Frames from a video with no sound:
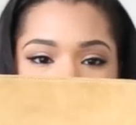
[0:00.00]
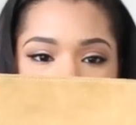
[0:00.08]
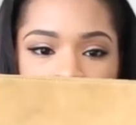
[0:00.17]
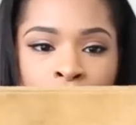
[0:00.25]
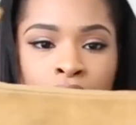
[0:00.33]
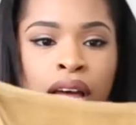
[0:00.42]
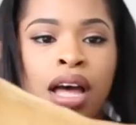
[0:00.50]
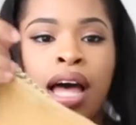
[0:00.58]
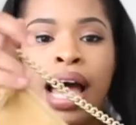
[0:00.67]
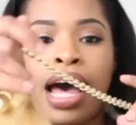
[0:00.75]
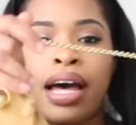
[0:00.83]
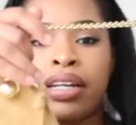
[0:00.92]
one
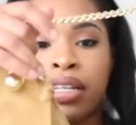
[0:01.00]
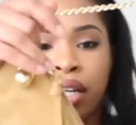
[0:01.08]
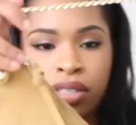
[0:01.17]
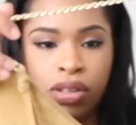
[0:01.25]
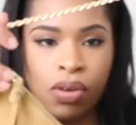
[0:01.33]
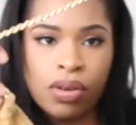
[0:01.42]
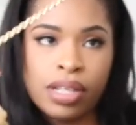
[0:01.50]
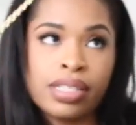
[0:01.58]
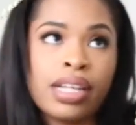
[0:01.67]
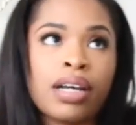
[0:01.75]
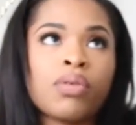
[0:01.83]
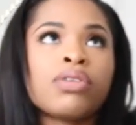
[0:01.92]
and it's got,
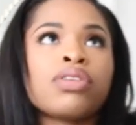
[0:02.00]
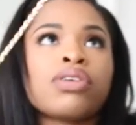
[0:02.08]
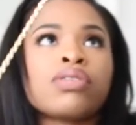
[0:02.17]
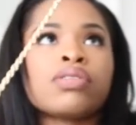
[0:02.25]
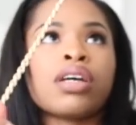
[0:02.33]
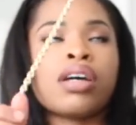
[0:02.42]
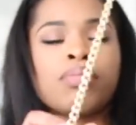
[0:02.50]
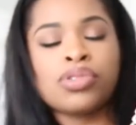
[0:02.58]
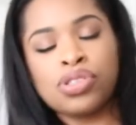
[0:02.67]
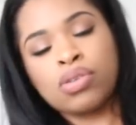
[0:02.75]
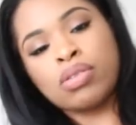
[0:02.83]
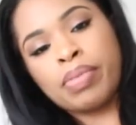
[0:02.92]
it's like one of those um,
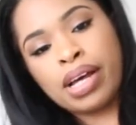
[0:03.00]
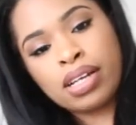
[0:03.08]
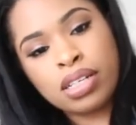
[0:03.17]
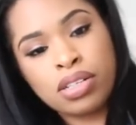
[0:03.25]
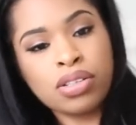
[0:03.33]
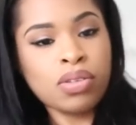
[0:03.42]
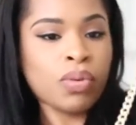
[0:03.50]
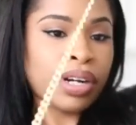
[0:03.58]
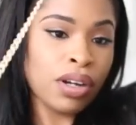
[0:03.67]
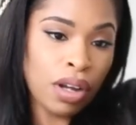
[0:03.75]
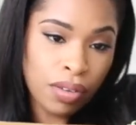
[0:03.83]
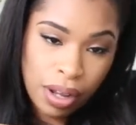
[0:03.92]
shoulder bags and you can
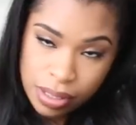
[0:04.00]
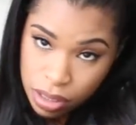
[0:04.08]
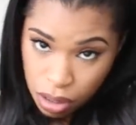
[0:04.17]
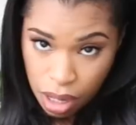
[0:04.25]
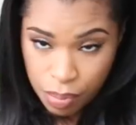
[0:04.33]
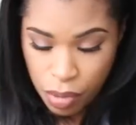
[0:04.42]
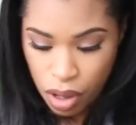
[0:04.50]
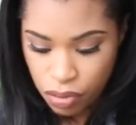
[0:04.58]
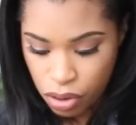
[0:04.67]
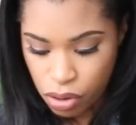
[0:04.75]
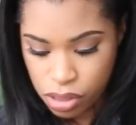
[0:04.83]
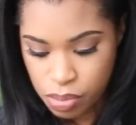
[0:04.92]
wear it as a um,
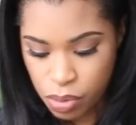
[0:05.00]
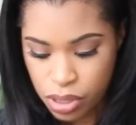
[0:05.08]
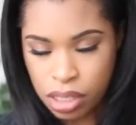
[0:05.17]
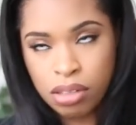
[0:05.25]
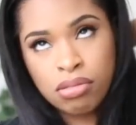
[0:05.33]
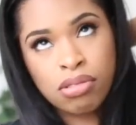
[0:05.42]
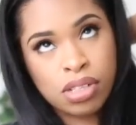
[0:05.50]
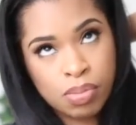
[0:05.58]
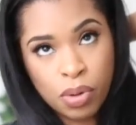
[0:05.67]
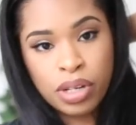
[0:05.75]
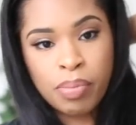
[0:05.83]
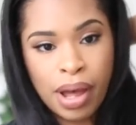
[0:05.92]
over crossbody
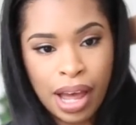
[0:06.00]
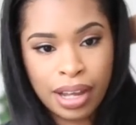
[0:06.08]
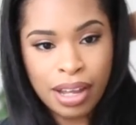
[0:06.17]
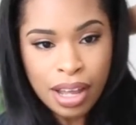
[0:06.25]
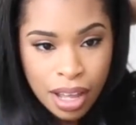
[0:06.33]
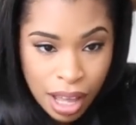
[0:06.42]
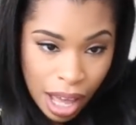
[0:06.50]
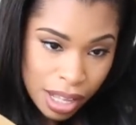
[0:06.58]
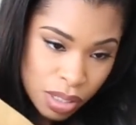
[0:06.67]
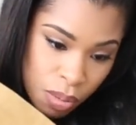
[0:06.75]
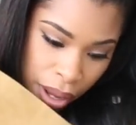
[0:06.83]
crossbody bag as